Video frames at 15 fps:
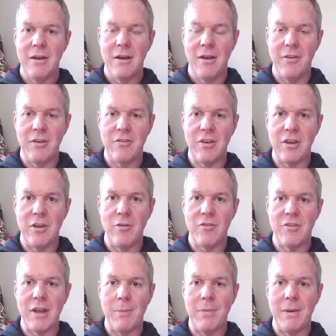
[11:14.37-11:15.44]
Uh, this is a huge
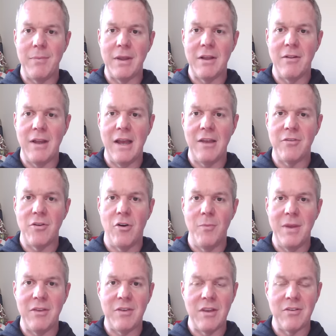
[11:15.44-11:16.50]
step up in class. Ole
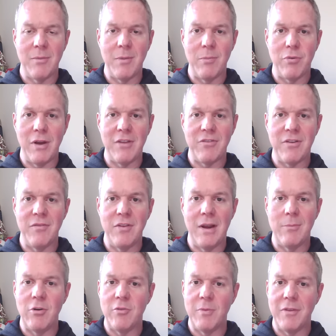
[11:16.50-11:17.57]
Miss has some impressive
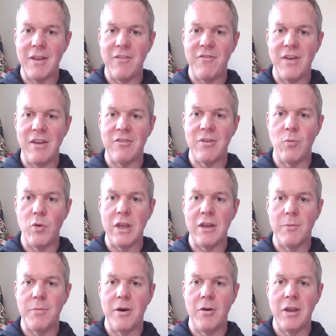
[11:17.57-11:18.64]
numbers, but they face some weak
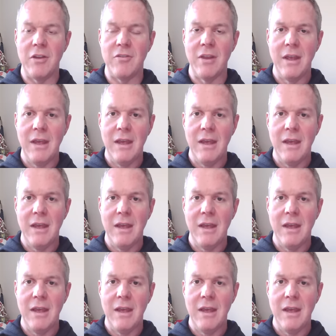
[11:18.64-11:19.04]
opponents.